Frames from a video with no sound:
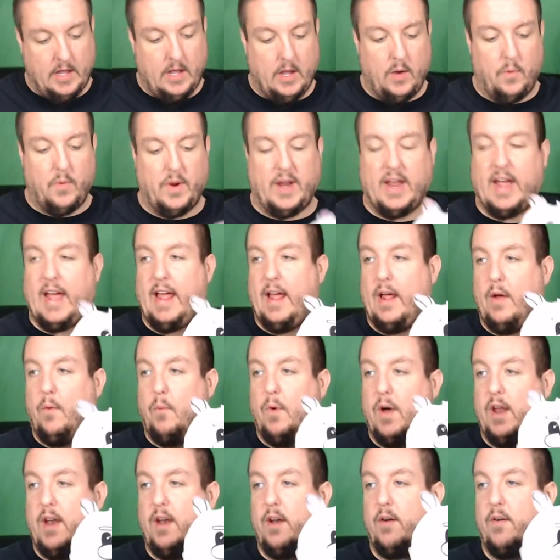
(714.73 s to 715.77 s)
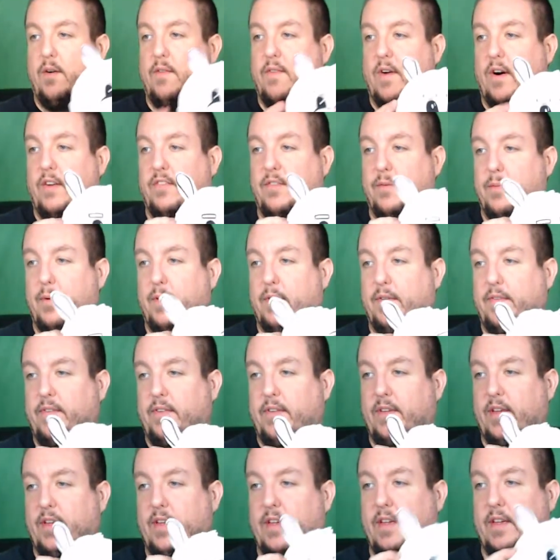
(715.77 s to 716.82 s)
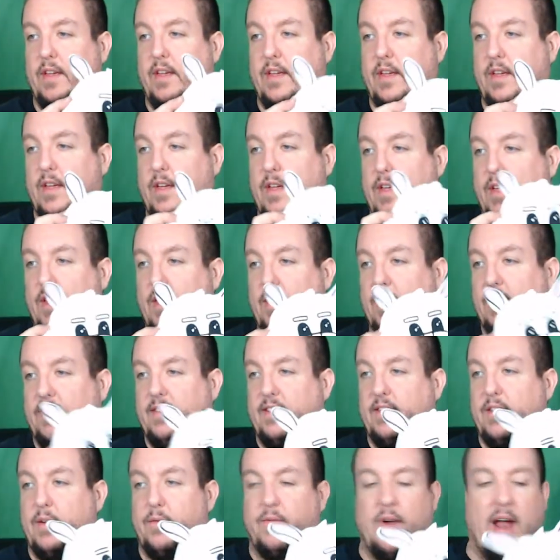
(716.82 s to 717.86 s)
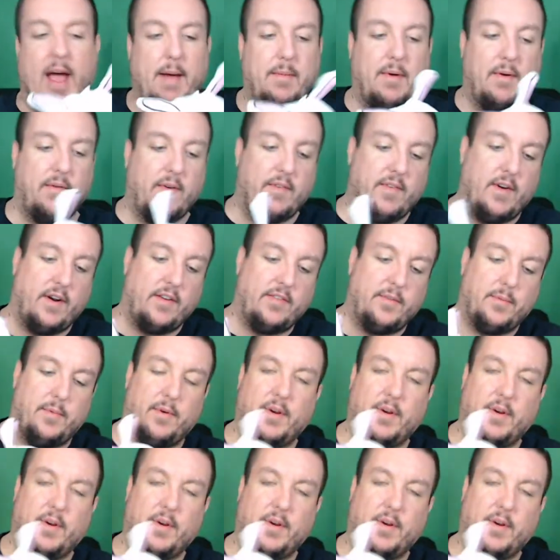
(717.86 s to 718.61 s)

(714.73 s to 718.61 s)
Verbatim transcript: We got one of the reversibles. This is the rabbit reversible,